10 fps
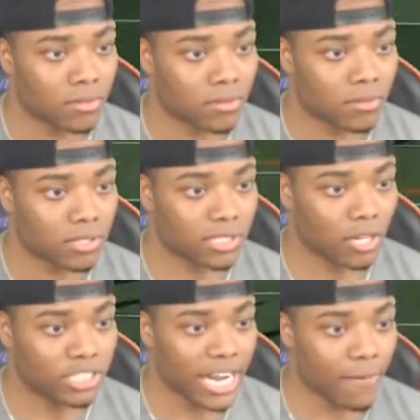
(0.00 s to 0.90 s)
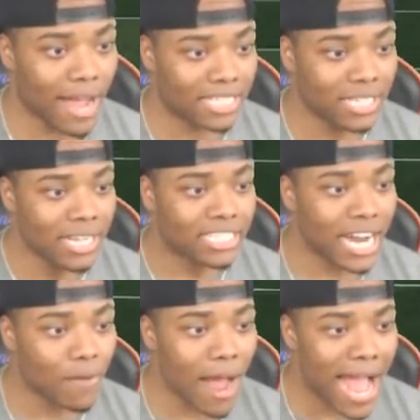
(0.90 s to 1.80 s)
Let's go, Jay Rice.
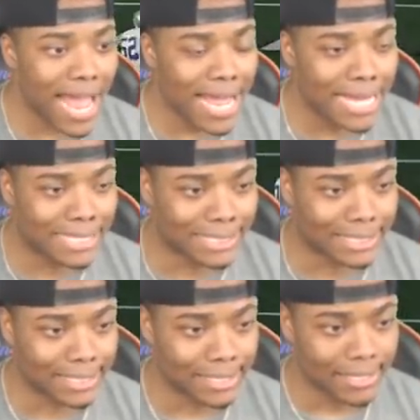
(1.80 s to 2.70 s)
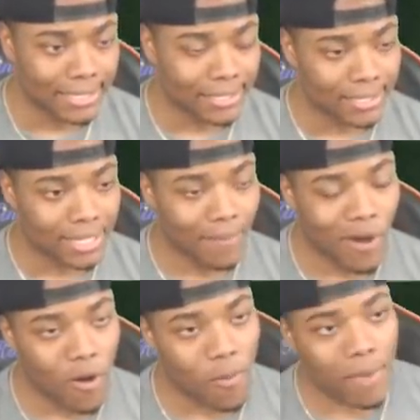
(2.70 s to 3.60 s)
Jay Rice. Come
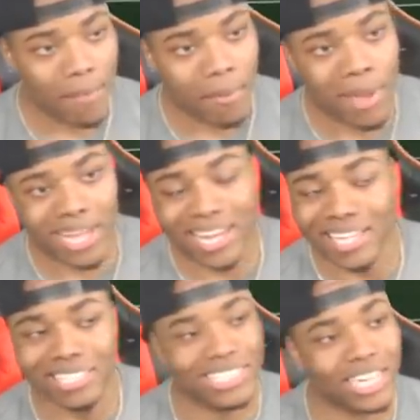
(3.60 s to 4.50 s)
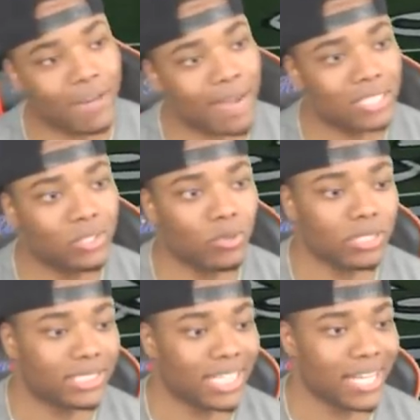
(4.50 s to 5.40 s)
on, man, my man. Legend Jay Rice doing
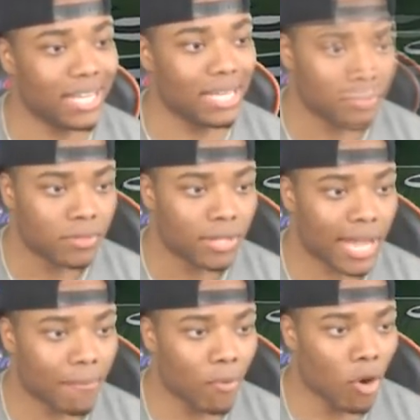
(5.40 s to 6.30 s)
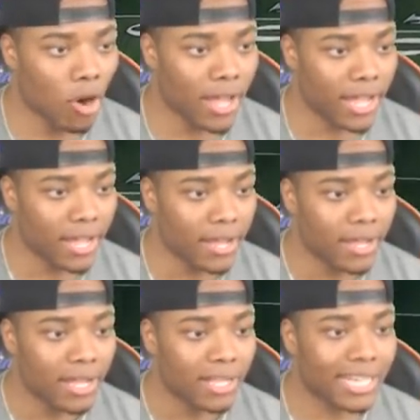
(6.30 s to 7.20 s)
his thing. Like, boy,
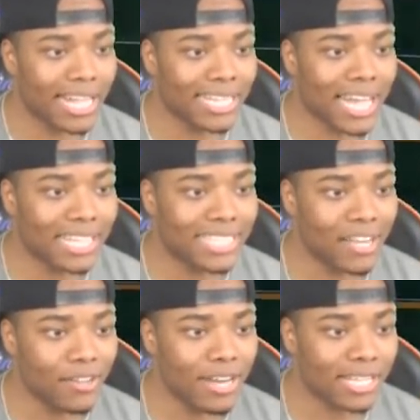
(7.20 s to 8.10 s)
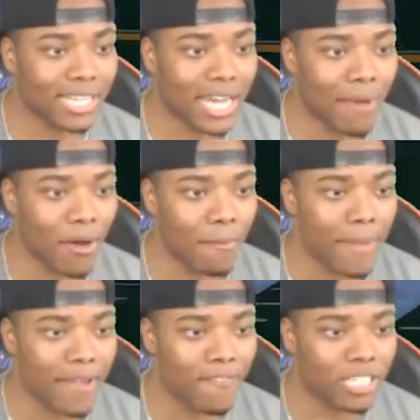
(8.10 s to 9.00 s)
did I not tell you not to come out and
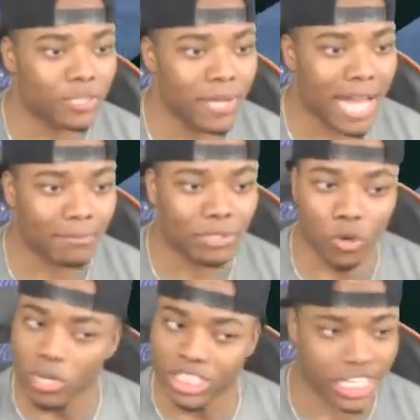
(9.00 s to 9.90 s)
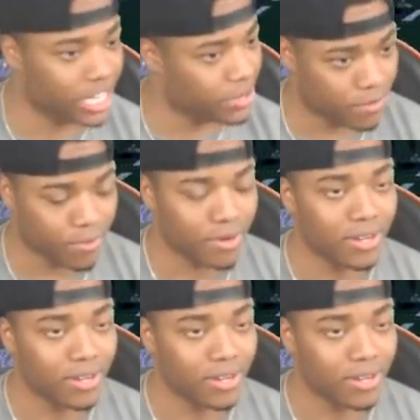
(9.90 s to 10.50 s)
man versus me? I'm torching you.